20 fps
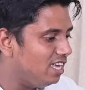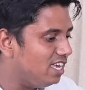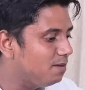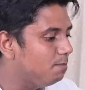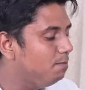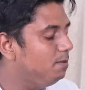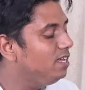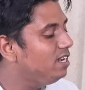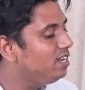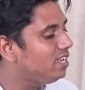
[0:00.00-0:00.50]

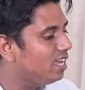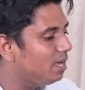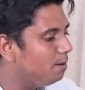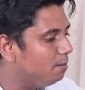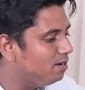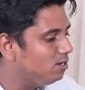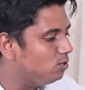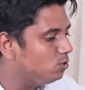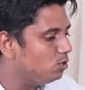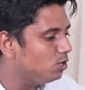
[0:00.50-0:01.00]
Ekbir
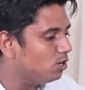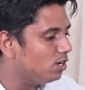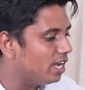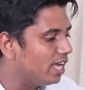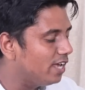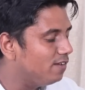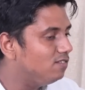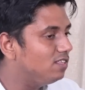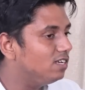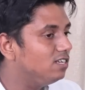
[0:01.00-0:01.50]
came into your
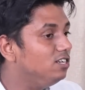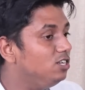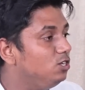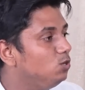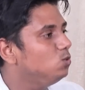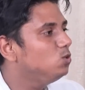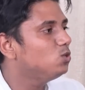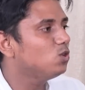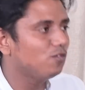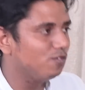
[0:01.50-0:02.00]
life, the
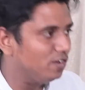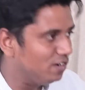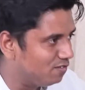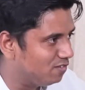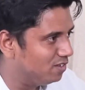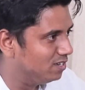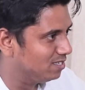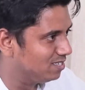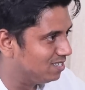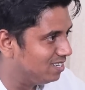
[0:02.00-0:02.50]
news of it
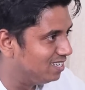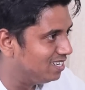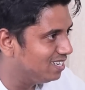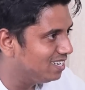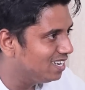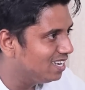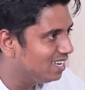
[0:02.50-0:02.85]
firstly.